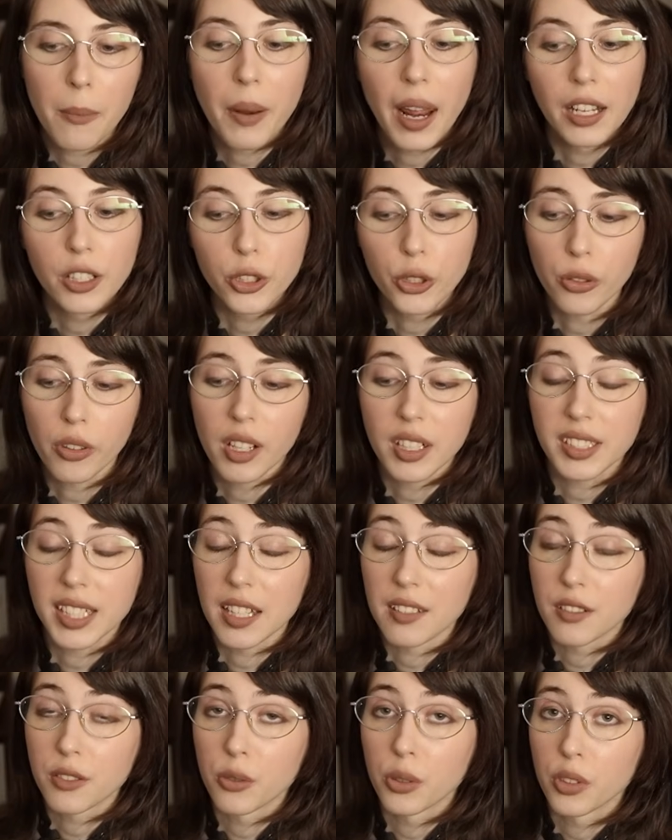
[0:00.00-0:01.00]
but I do know that
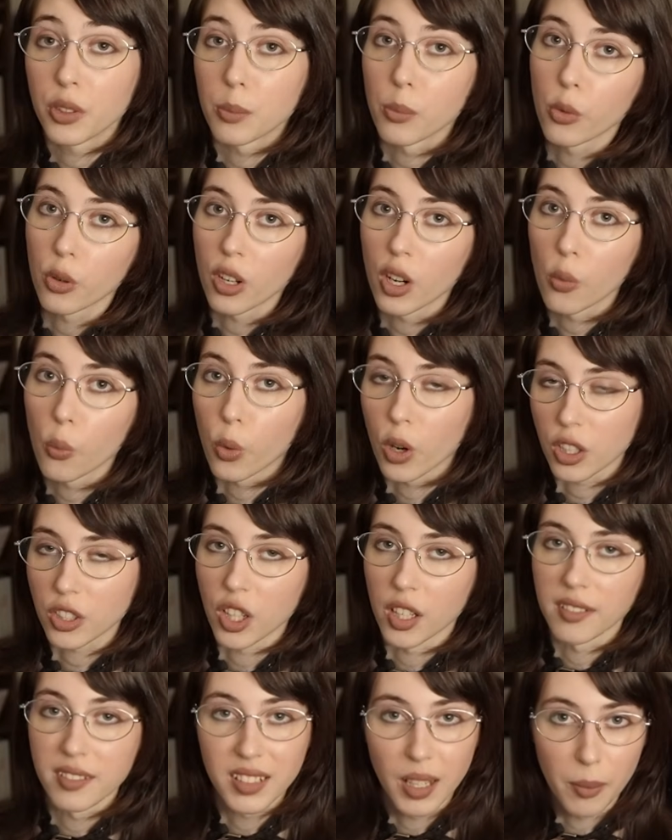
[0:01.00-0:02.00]
Tetsuya Nomura worked
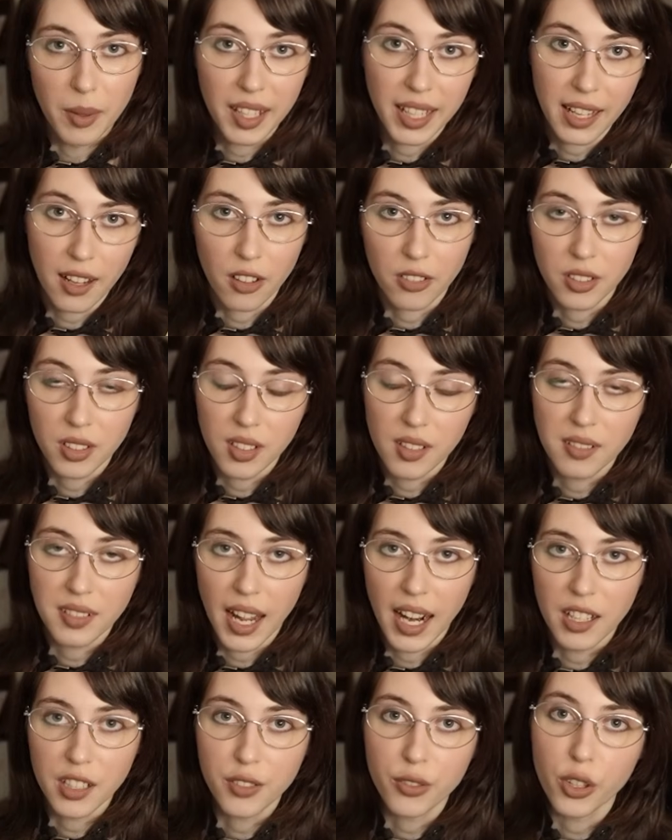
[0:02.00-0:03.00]
on some of the character
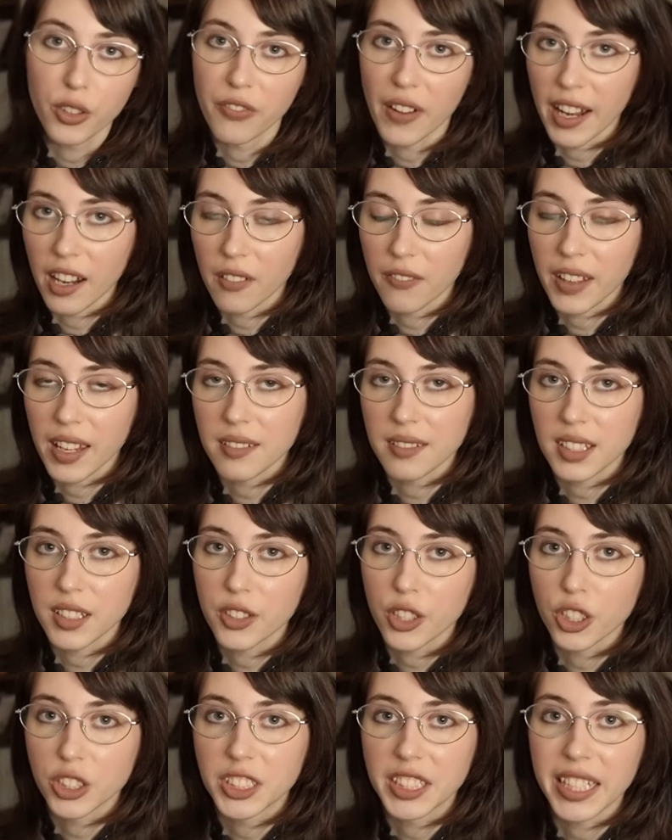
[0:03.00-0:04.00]
designs for Final Fantasy
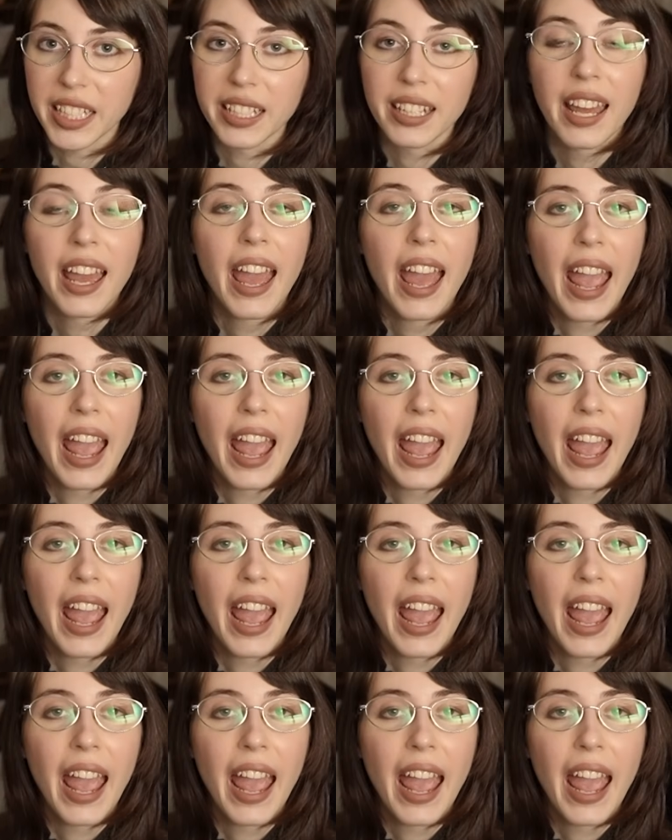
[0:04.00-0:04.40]
XIII,